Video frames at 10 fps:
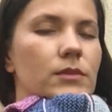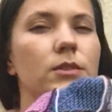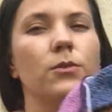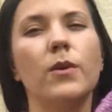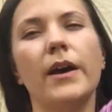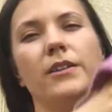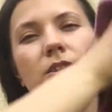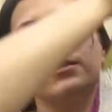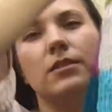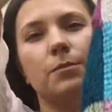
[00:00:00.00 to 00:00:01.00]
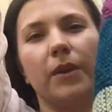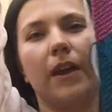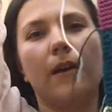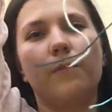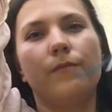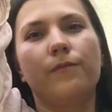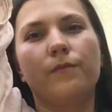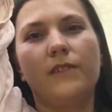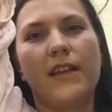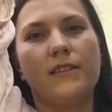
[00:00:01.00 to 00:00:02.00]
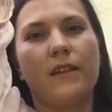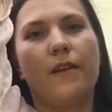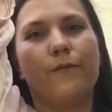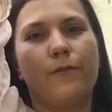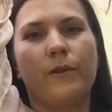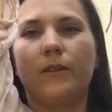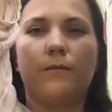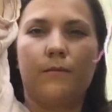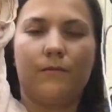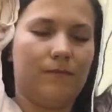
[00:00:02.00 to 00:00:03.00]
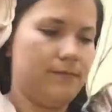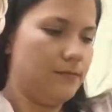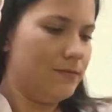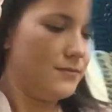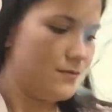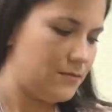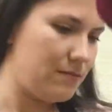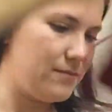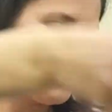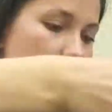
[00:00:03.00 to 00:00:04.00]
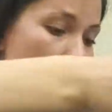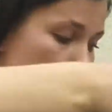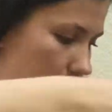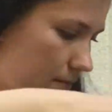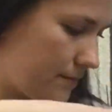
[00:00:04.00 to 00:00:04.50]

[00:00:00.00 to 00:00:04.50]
So I just pick up nice yarn for it. Love it.